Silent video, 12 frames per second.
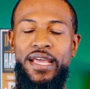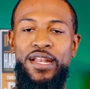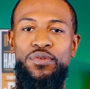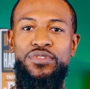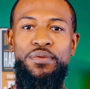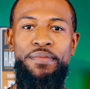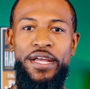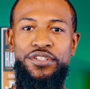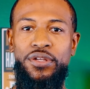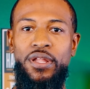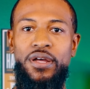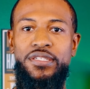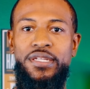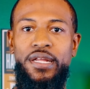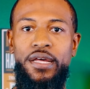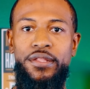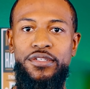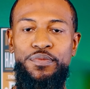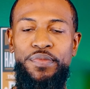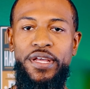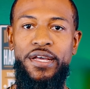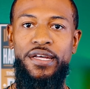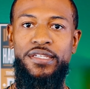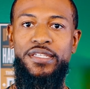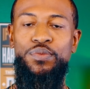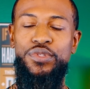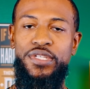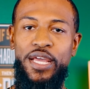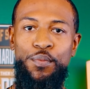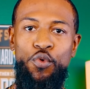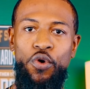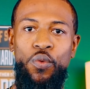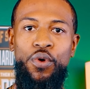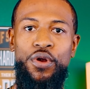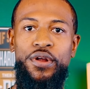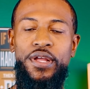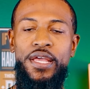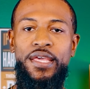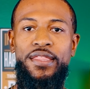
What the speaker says: and it was a major loss in others because it would take more work